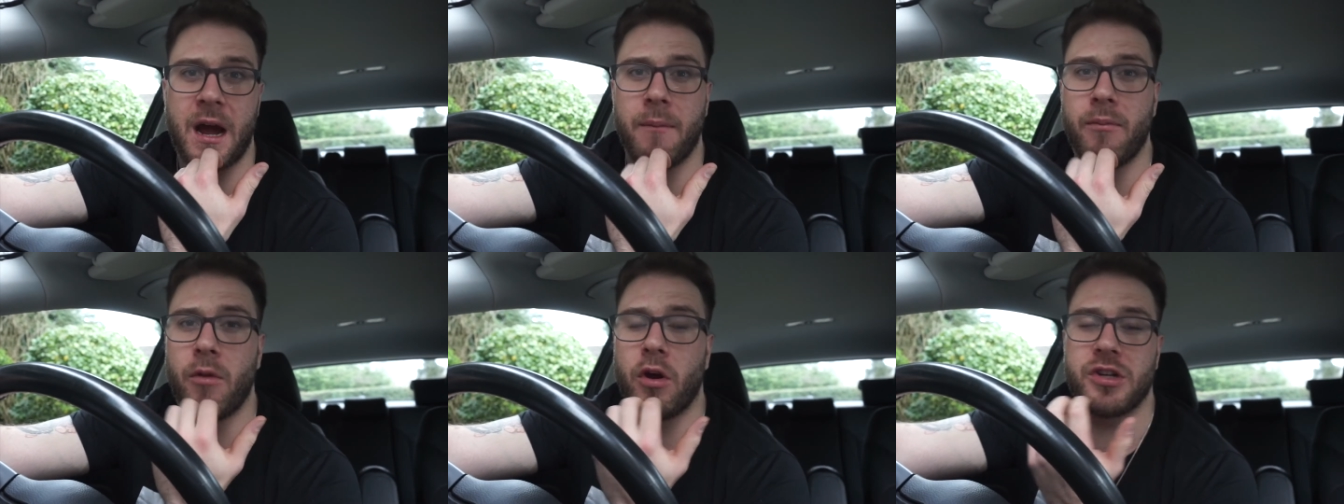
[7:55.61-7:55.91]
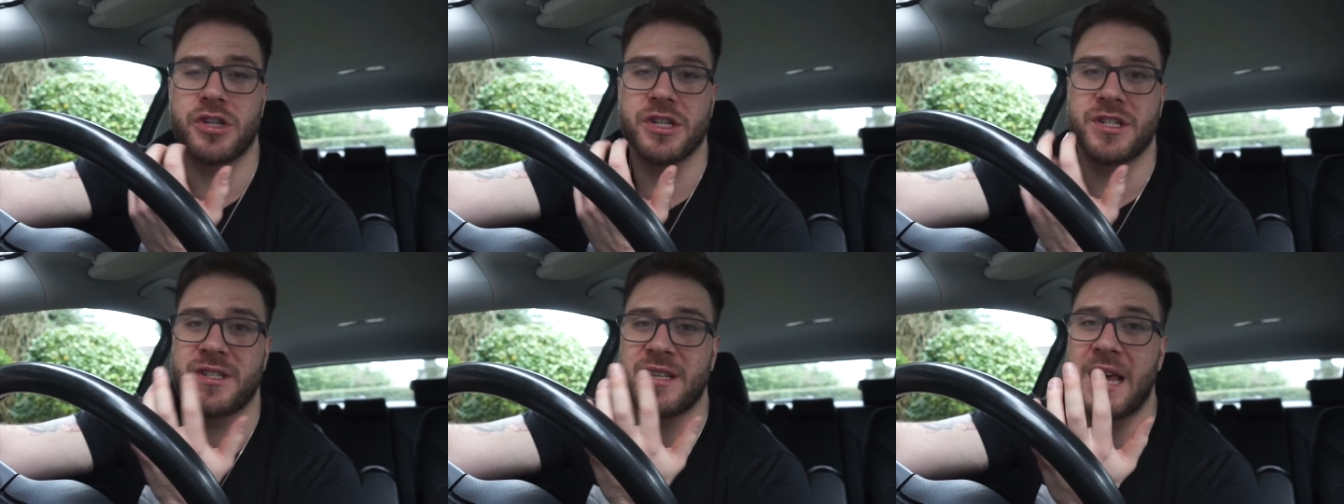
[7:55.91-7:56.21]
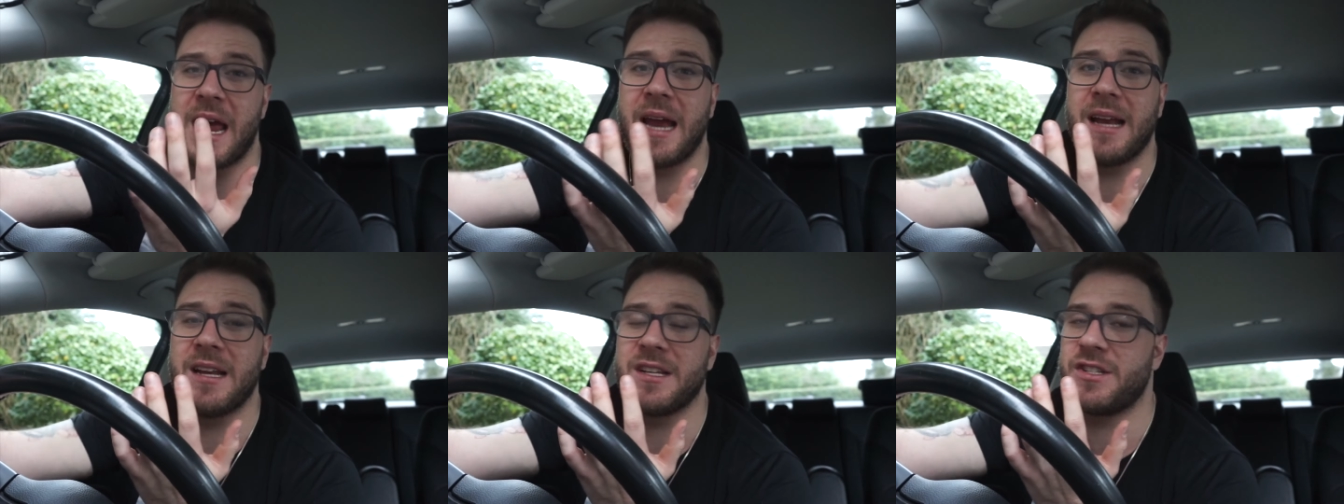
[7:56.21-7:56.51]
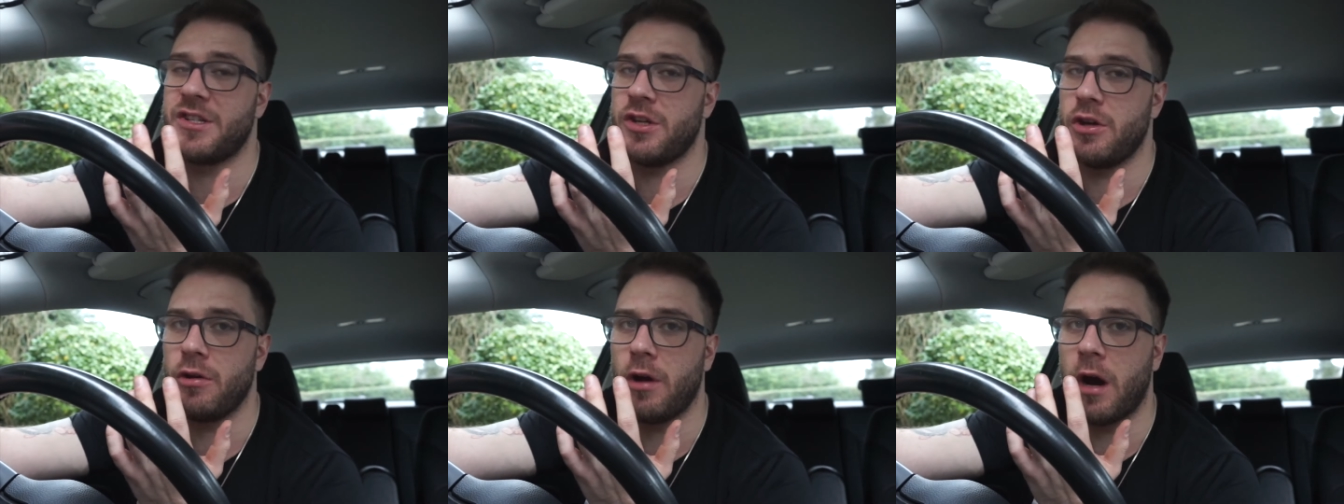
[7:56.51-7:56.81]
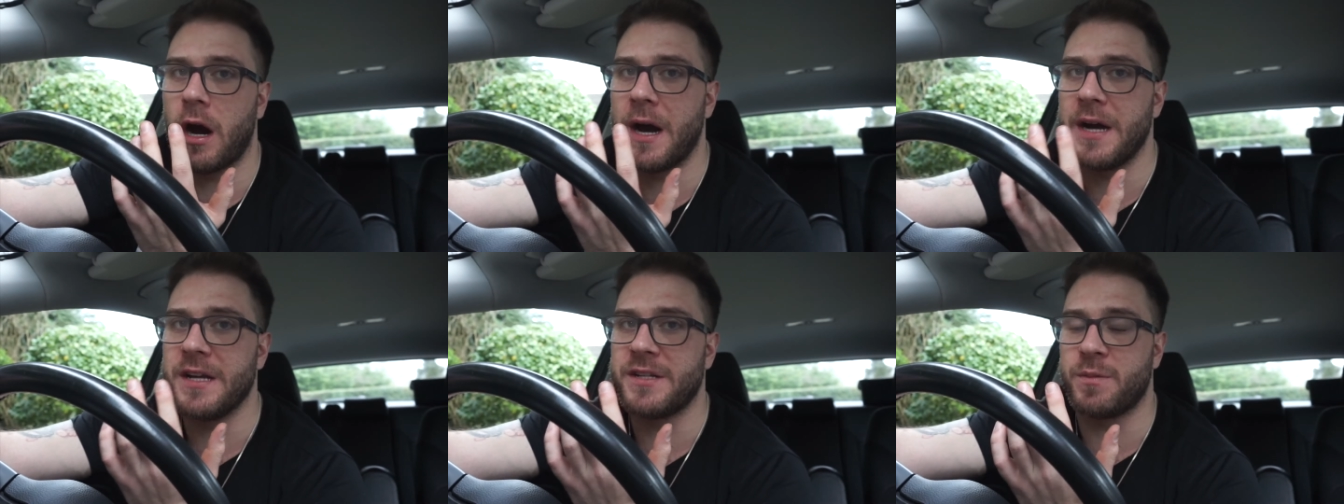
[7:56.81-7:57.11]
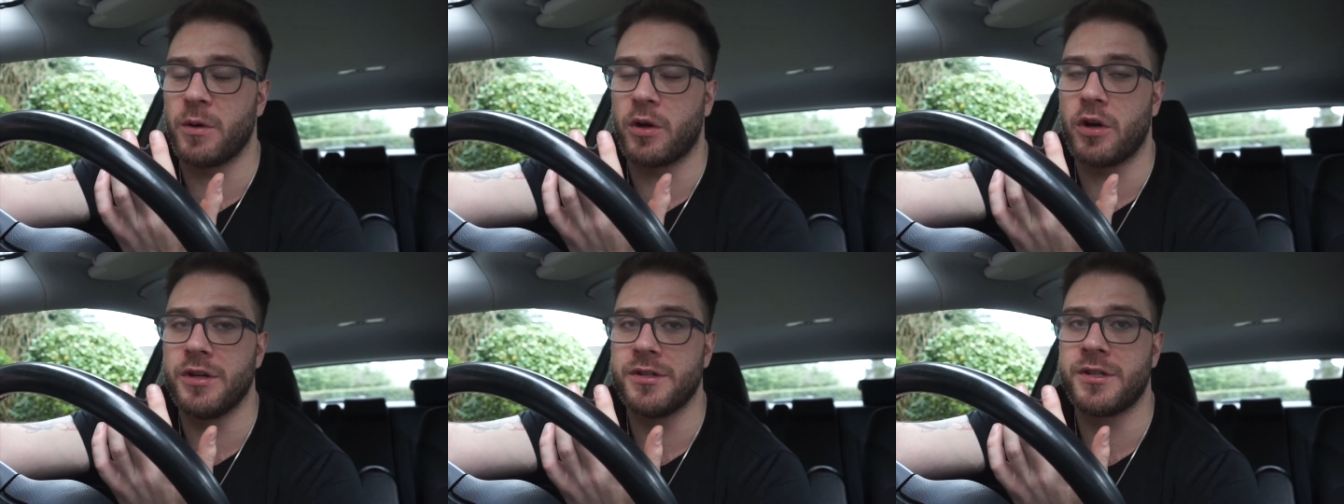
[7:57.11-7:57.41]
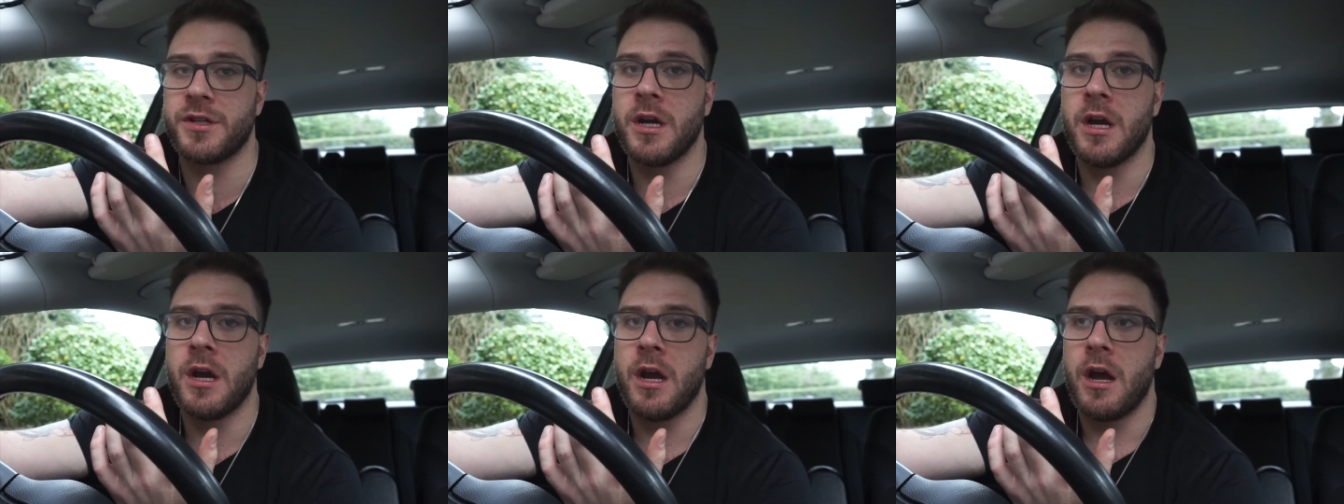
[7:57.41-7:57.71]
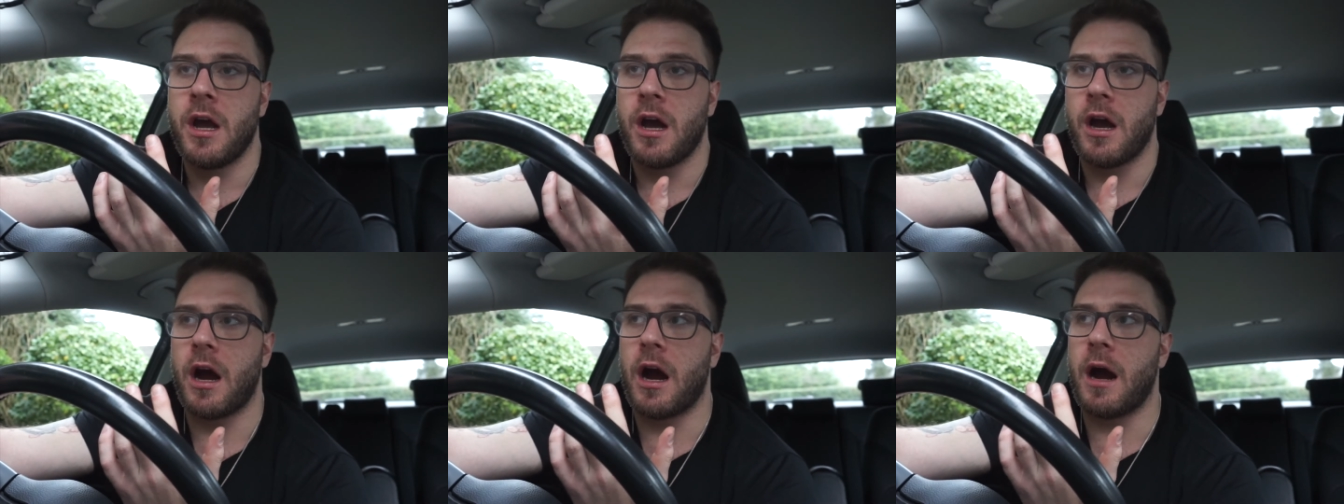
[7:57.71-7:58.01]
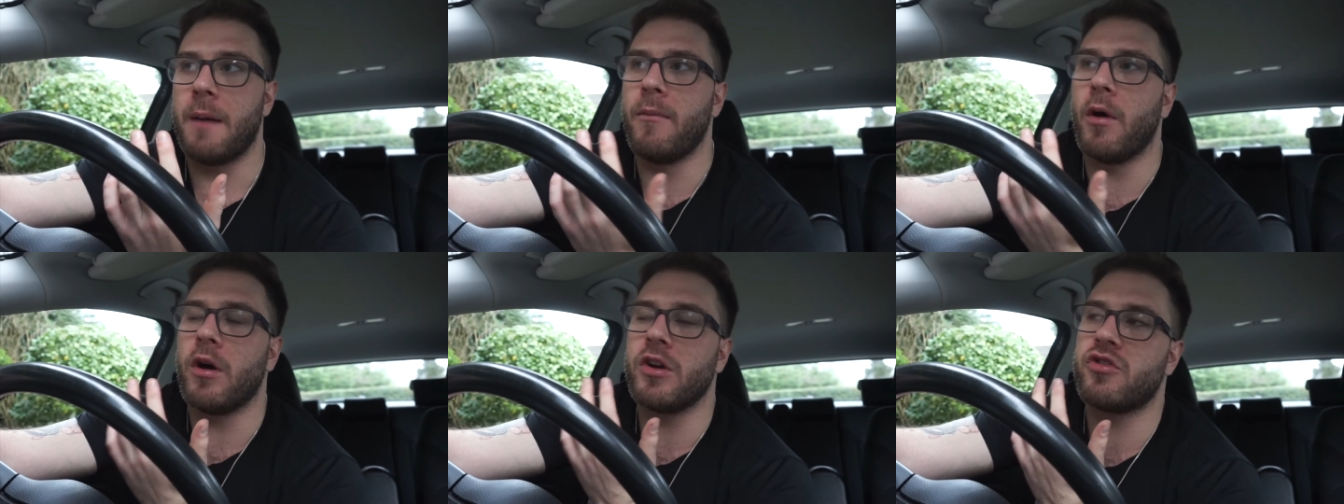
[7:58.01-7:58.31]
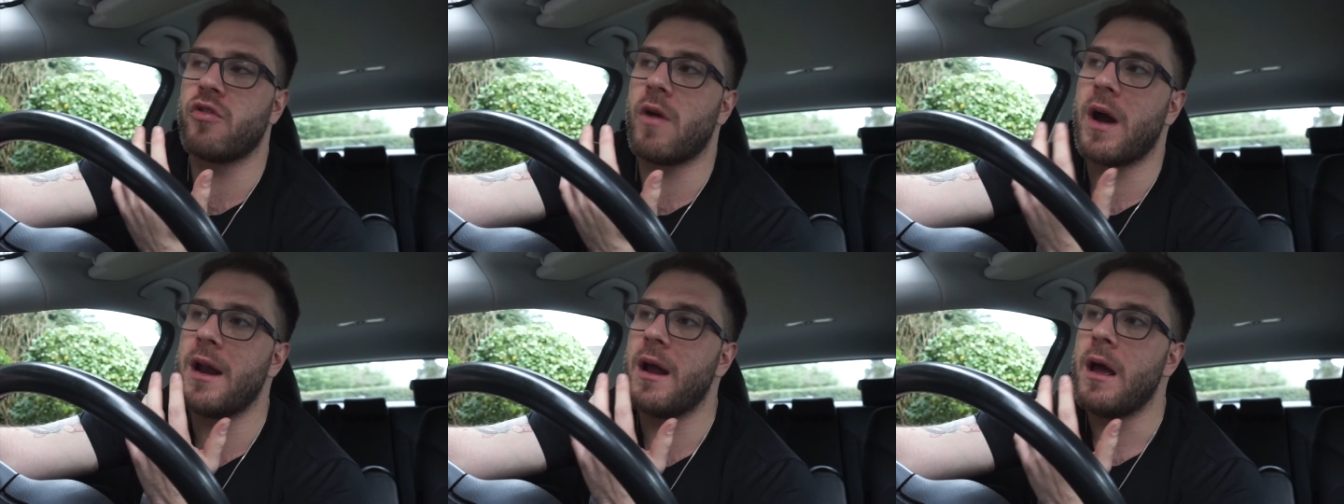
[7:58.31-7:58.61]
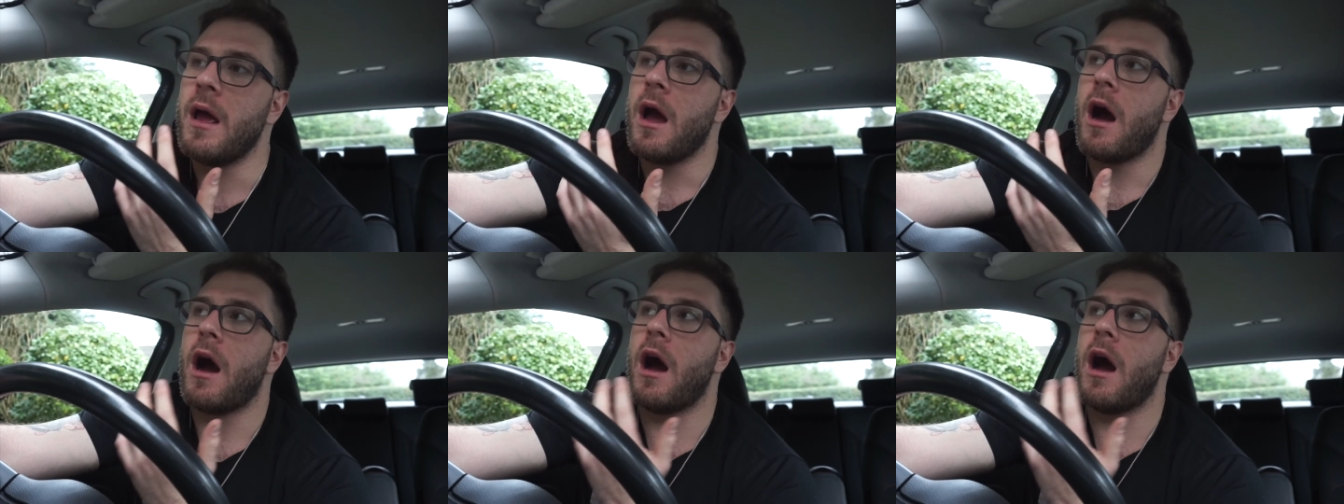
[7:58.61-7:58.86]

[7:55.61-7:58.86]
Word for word: I'm not just saying this to you guys because I'm not trying to...